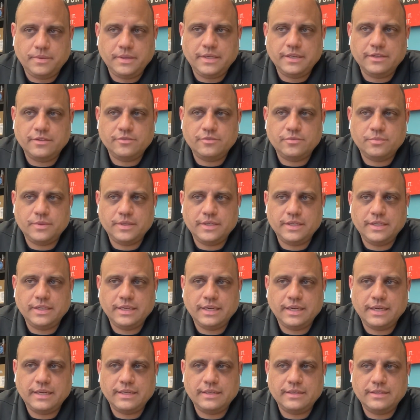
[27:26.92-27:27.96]
Because we
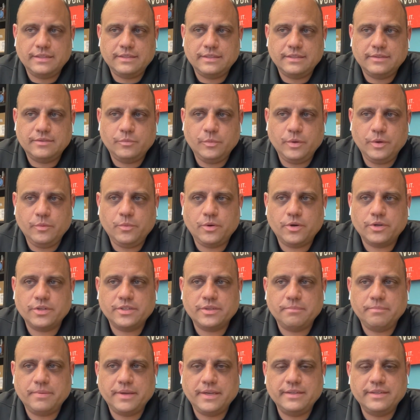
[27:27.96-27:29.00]
had, we weren't
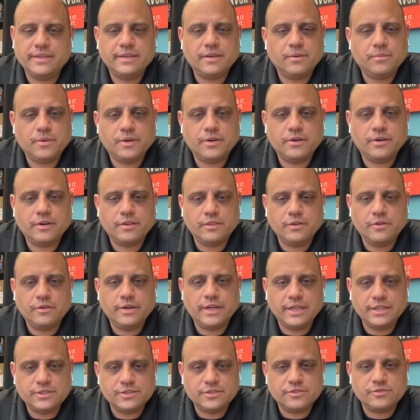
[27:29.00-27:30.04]
dependent on where our
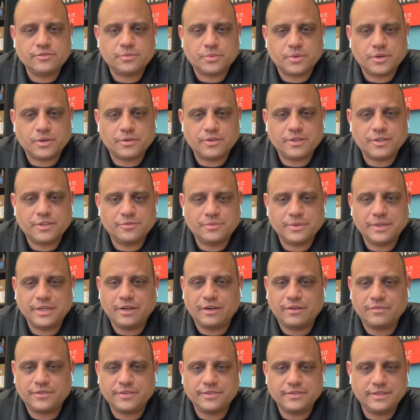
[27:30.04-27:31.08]
locations were, because we
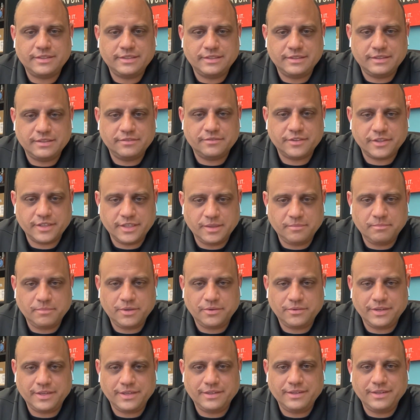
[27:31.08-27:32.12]
offered the delivery
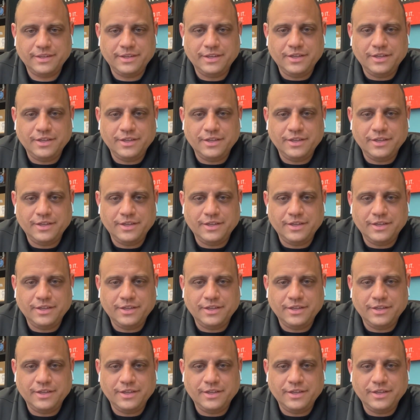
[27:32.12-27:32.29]
component.